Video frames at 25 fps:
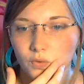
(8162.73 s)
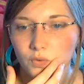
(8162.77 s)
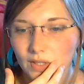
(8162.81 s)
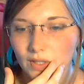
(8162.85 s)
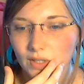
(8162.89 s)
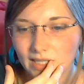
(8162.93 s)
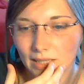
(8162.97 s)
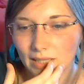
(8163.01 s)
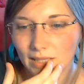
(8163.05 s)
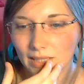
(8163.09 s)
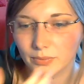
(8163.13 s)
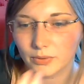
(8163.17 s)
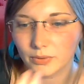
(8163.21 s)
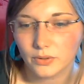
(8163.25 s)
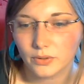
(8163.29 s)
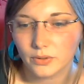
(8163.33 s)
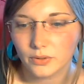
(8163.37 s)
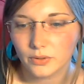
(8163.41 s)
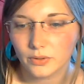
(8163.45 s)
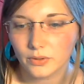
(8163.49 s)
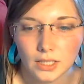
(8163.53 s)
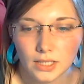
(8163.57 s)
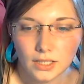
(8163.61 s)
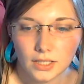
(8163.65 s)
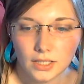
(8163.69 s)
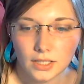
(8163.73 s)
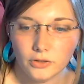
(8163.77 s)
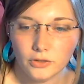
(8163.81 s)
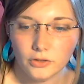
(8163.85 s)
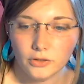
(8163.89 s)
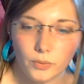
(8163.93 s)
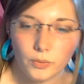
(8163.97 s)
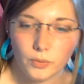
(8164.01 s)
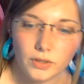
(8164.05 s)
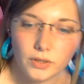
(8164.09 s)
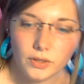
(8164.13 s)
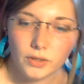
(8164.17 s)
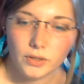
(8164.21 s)
example, if I
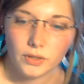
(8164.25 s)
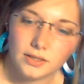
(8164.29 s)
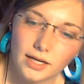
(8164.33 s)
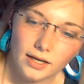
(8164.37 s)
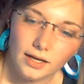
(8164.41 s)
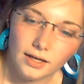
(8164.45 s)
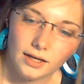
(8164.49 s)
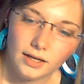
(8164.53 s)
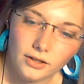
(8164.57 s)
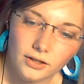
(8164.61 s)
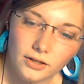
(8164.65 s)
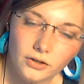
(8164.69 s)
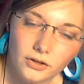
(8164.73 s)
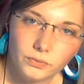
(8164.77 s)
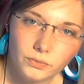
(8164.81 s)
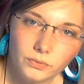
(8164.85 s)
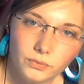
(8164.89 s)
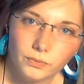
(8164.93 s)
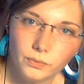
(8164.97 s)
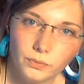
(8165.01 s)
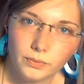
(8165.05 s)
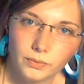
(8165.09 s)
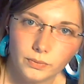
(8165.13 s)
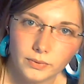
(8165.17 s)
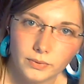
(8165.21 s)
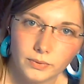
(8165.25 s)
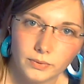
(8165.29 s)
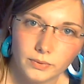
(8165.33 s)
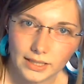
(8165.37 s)
want to say, when I